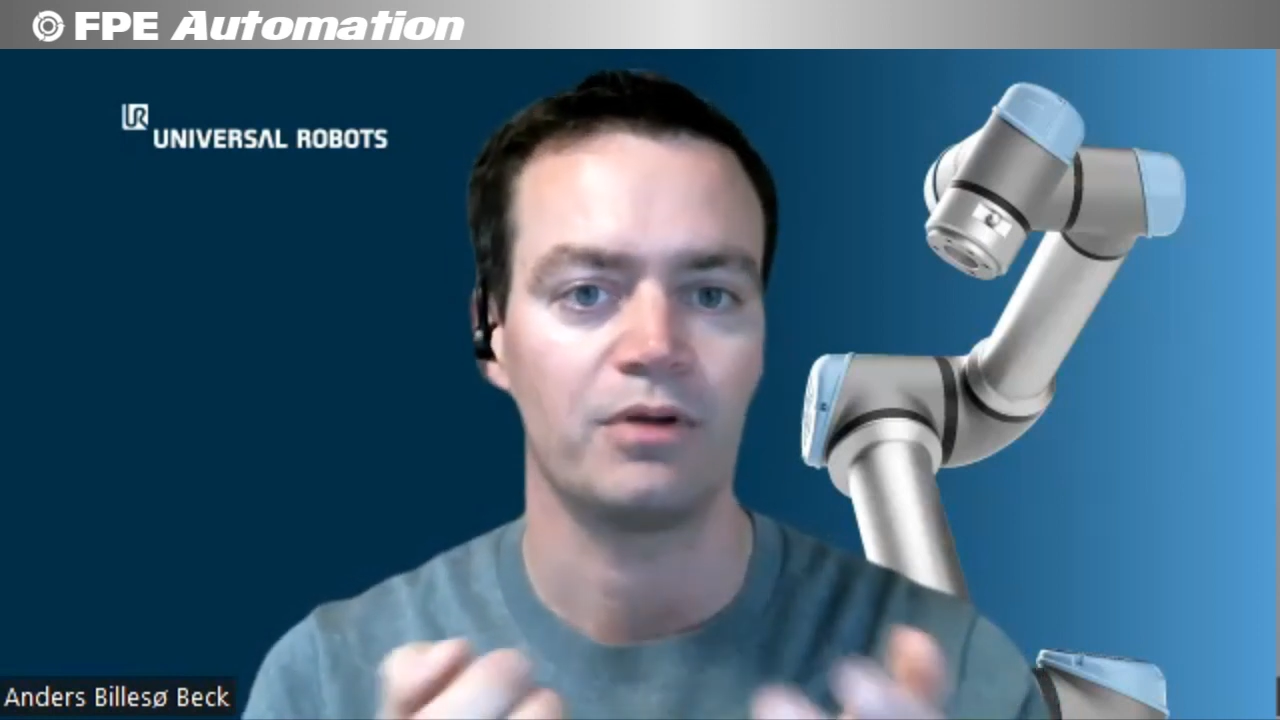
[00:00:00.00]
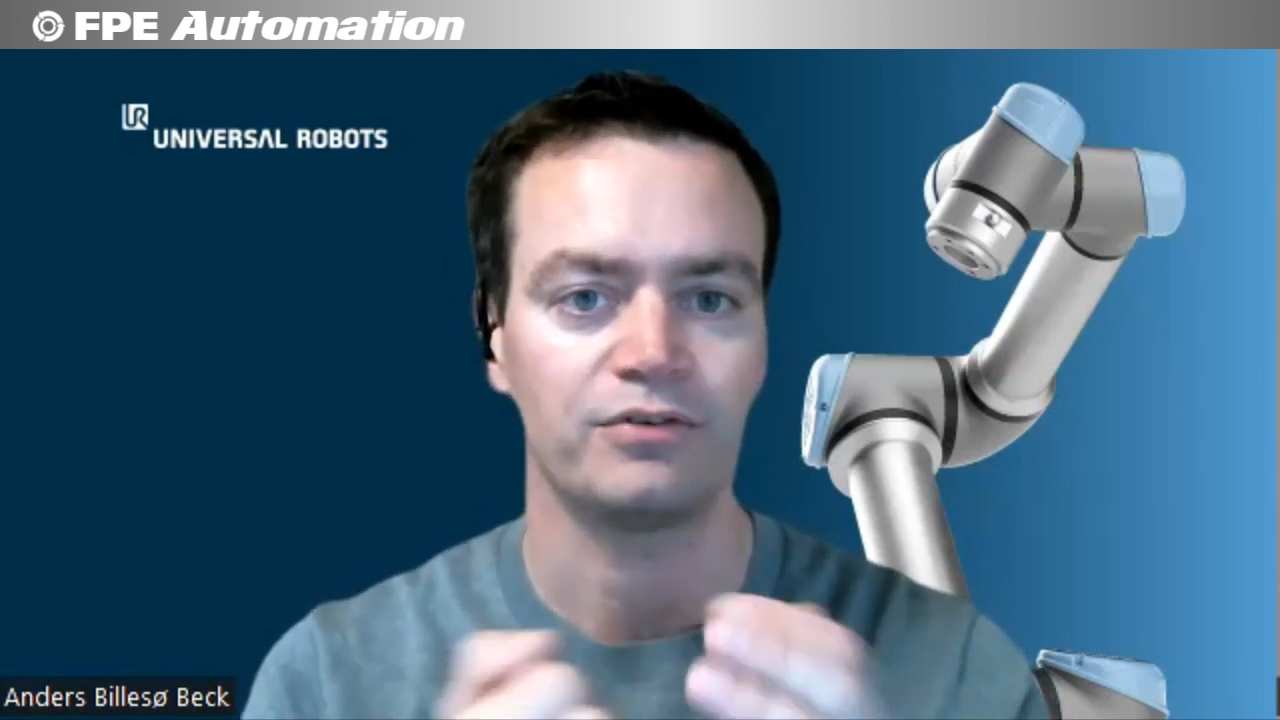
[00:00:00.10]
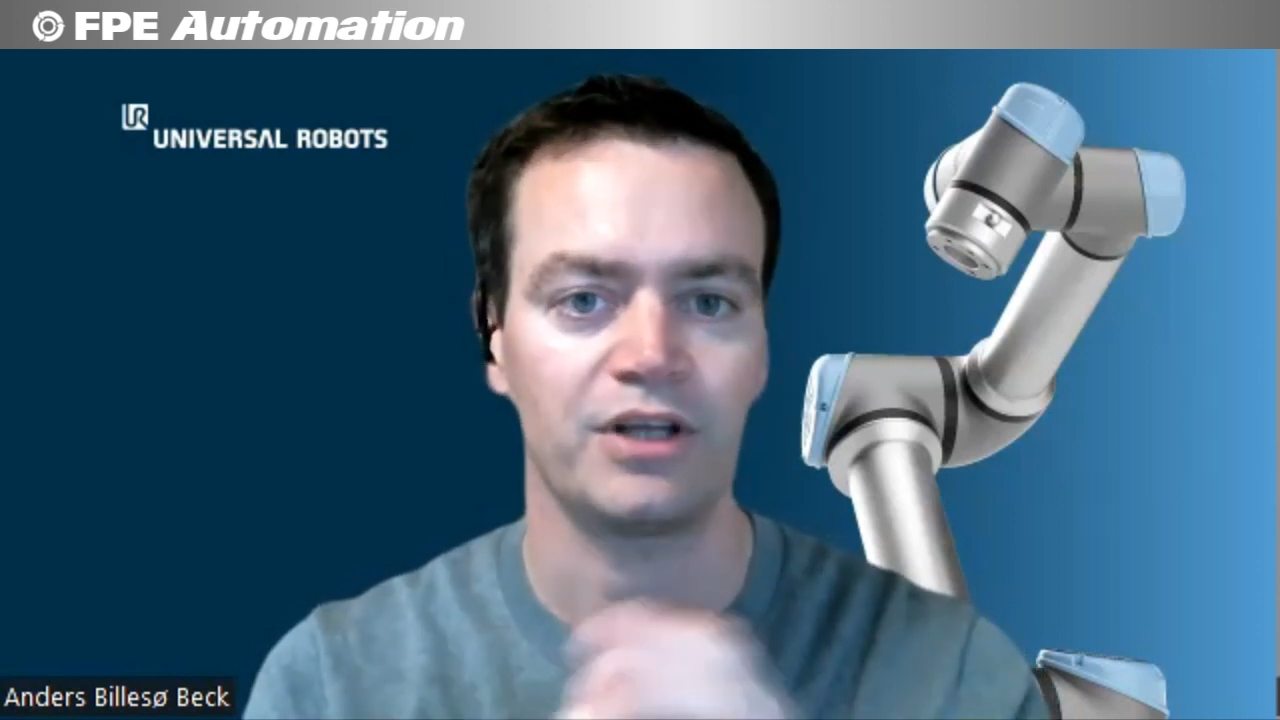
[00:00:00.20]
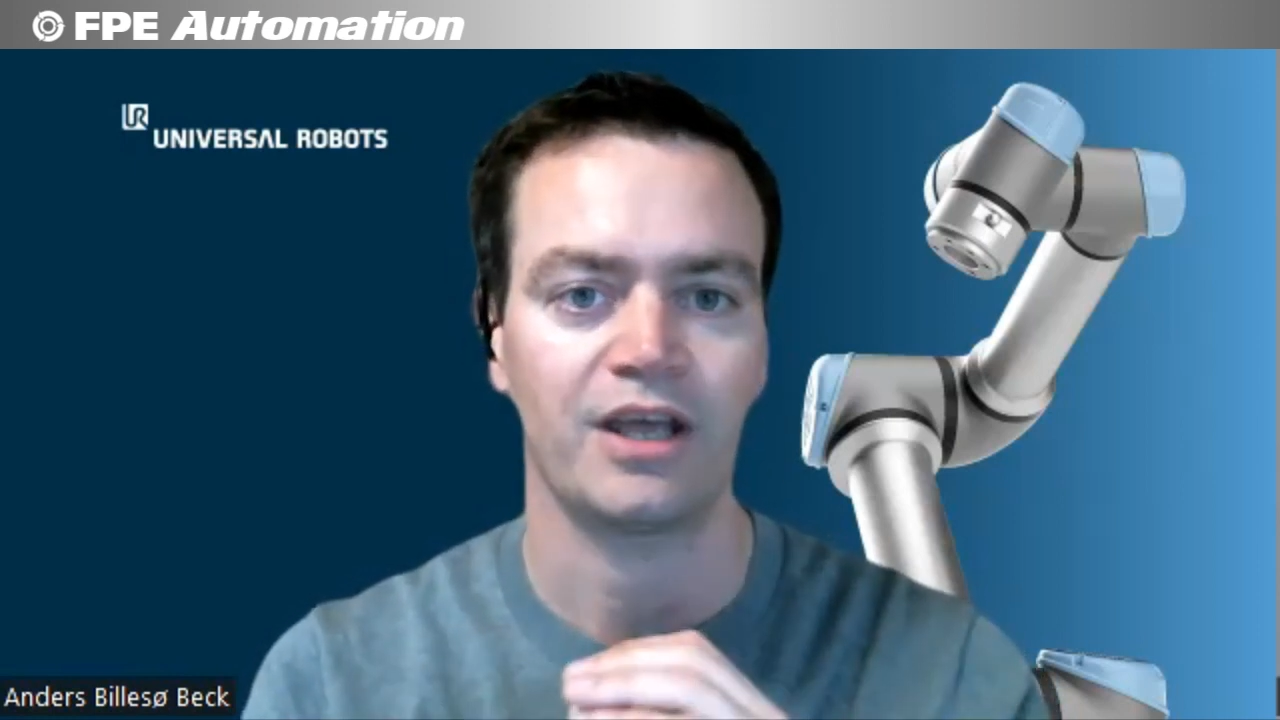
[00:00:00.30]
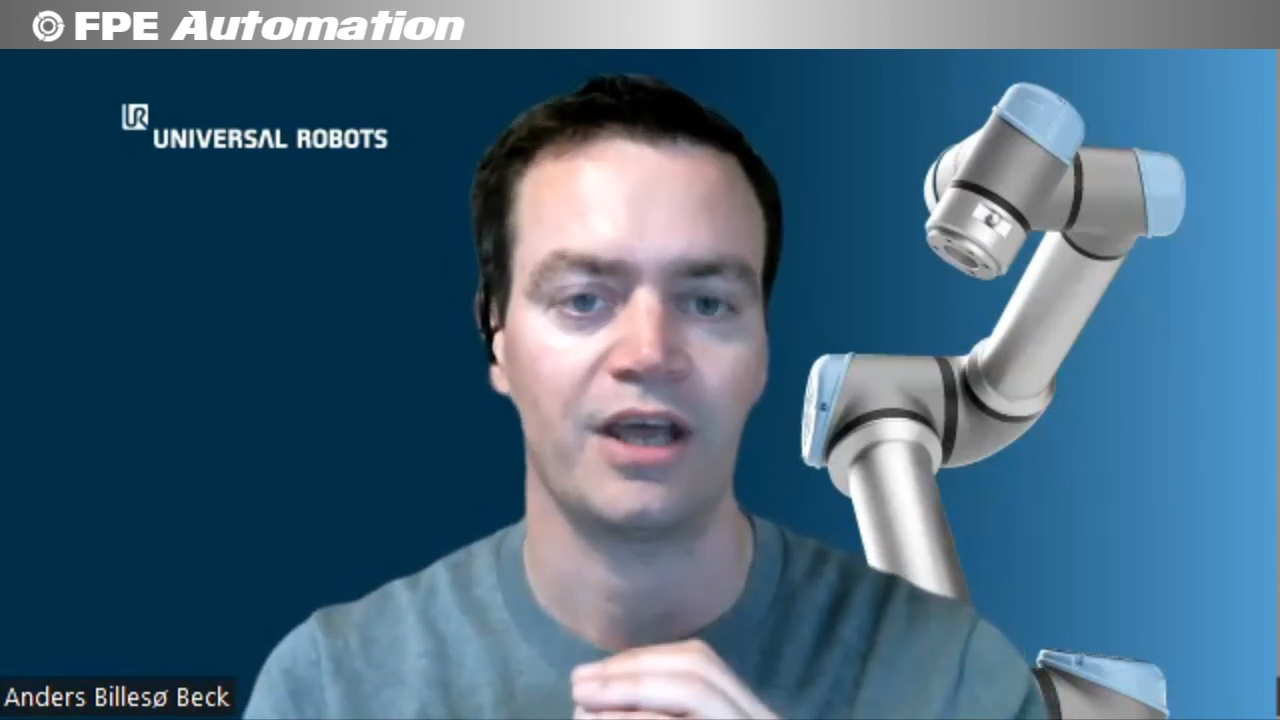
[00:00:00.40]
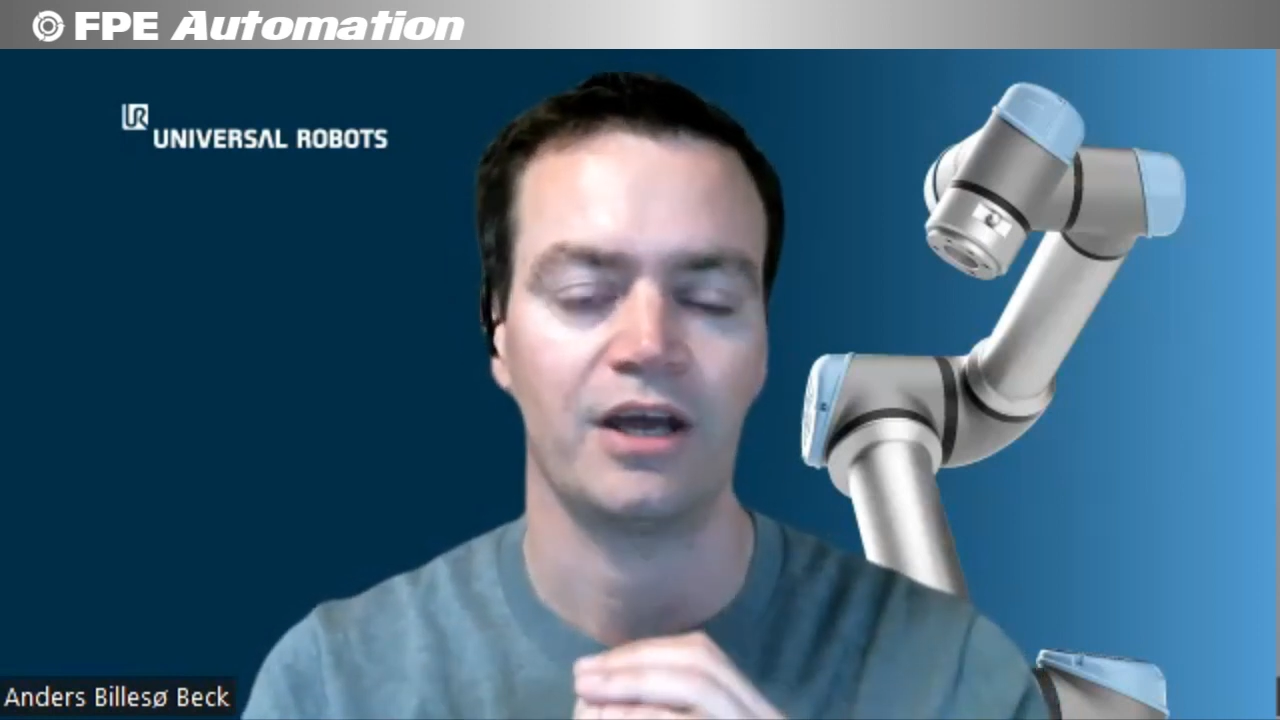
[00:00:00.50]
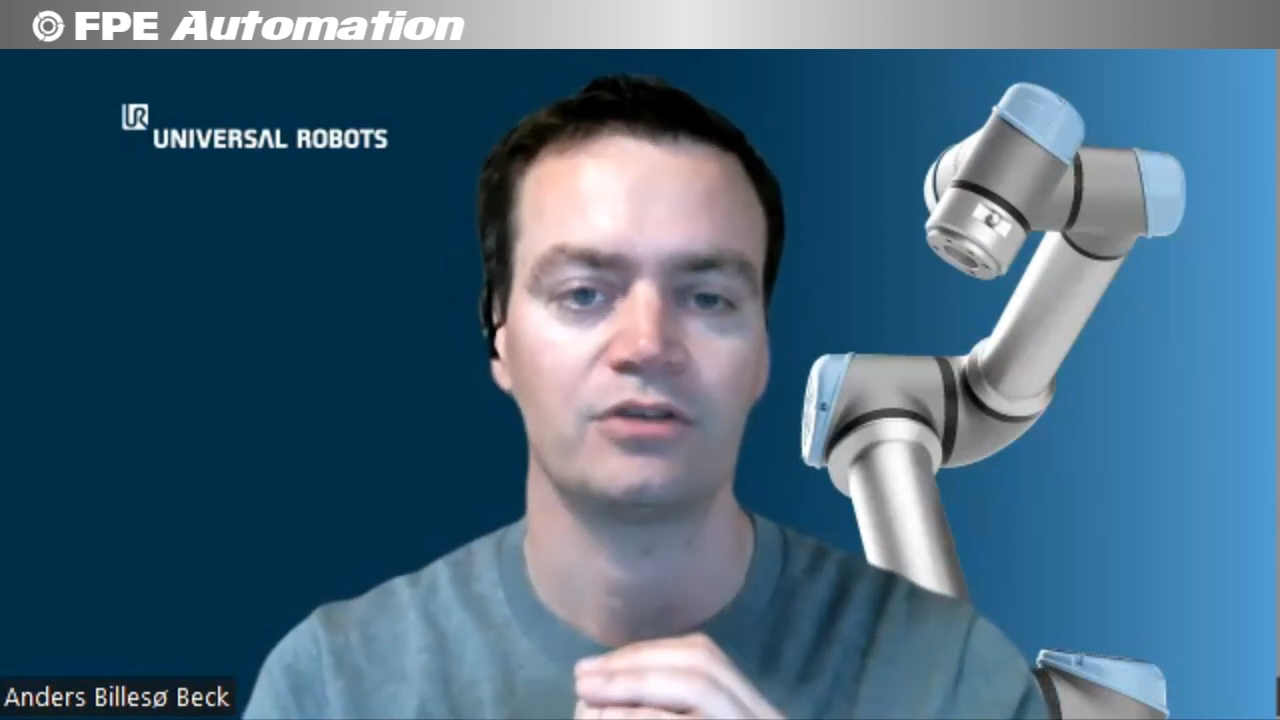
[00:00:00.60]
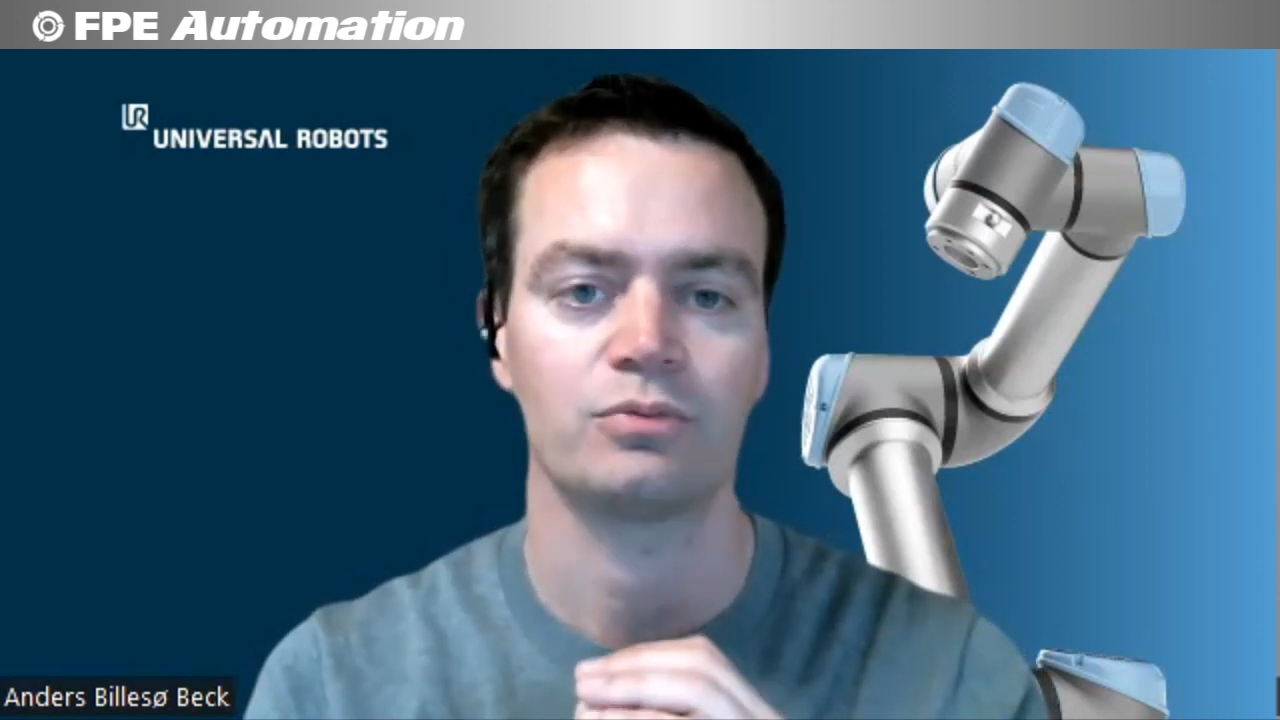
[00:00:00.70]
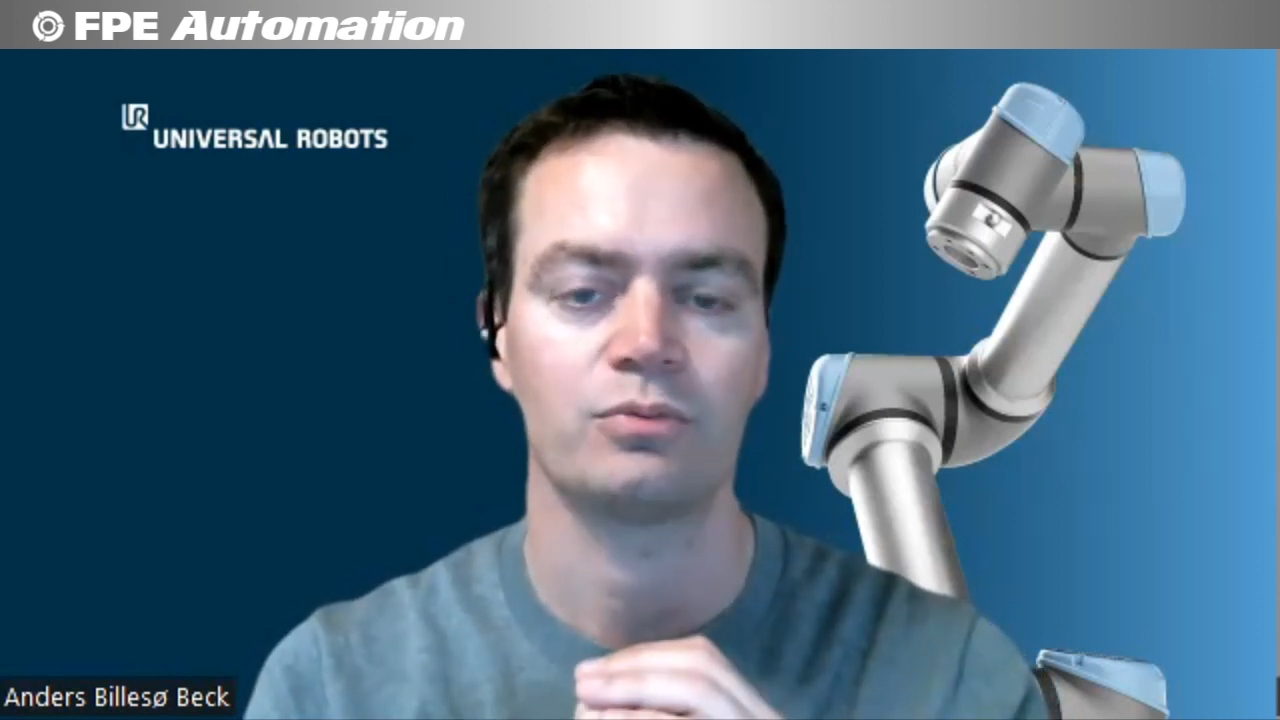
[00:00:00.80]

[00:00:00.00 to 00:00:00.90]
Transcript: of decades,